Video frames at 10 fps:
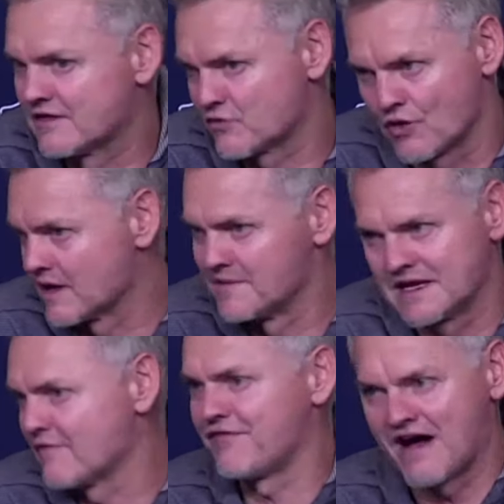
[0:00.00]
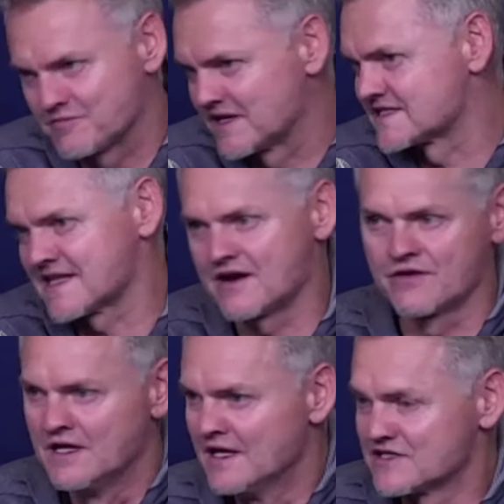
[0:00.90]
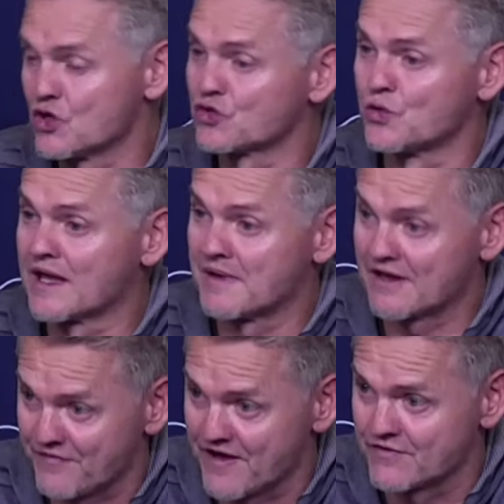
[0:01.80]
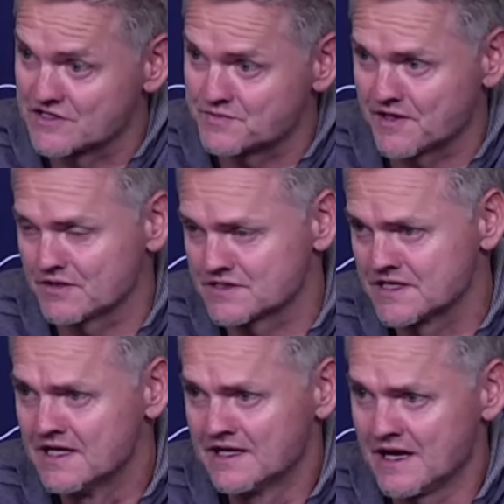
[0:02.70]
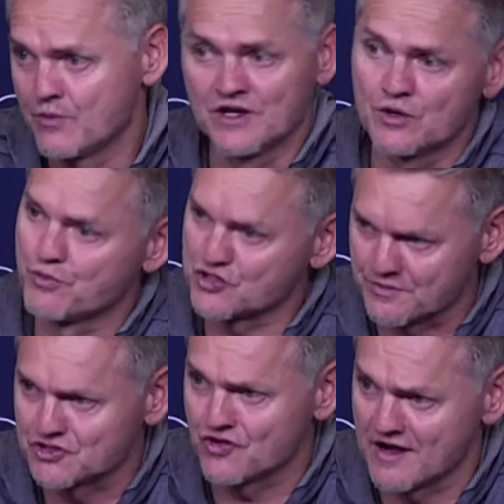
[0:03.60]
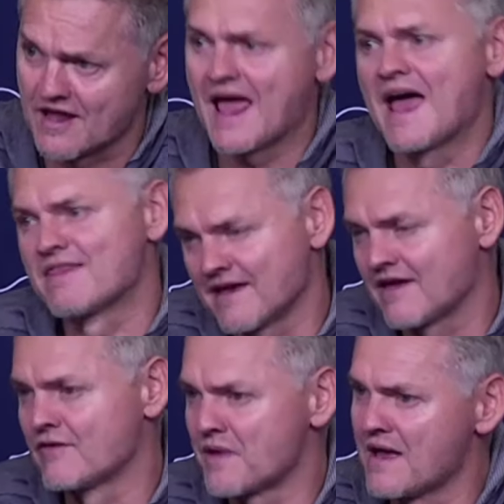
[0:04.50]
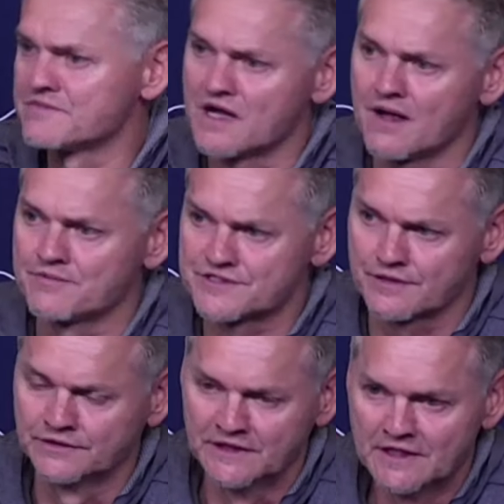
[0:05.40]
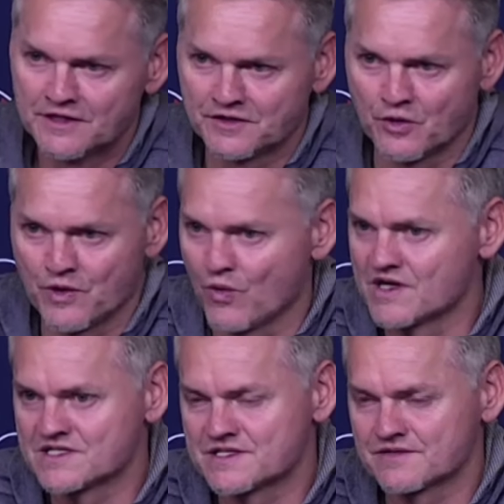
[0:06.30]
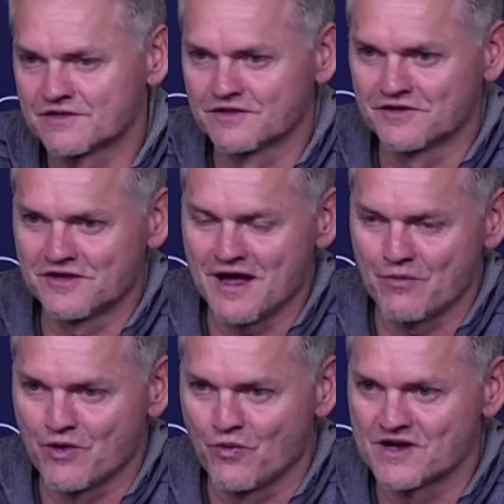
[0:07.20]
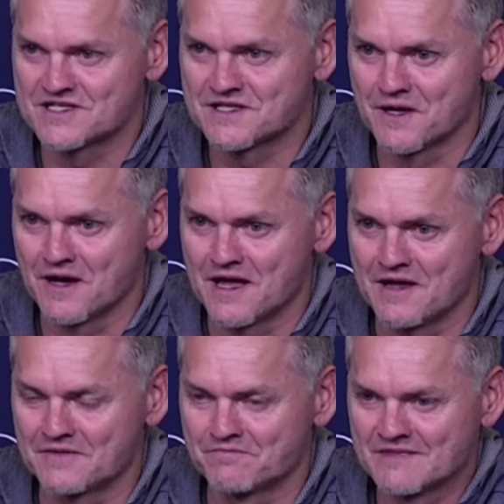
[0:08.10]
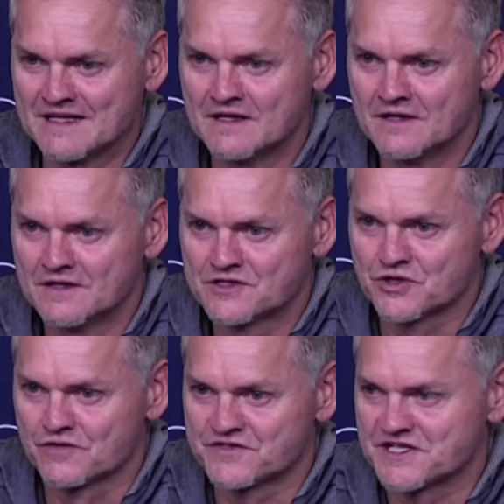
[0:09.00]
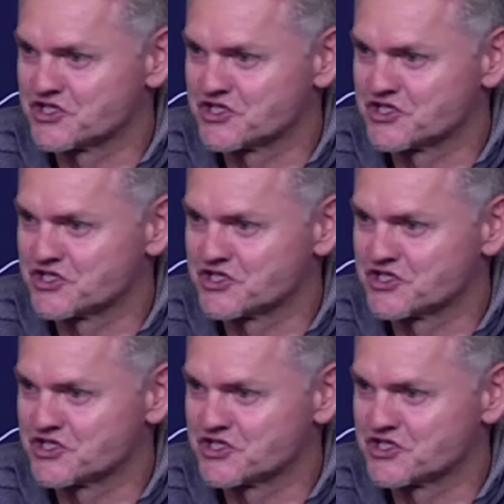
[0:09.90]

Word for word: throwing him in here five minutes there is not doing him any favors because yeah we need to push him in training and then give him game time. So you know we always yeah we always uh, sort of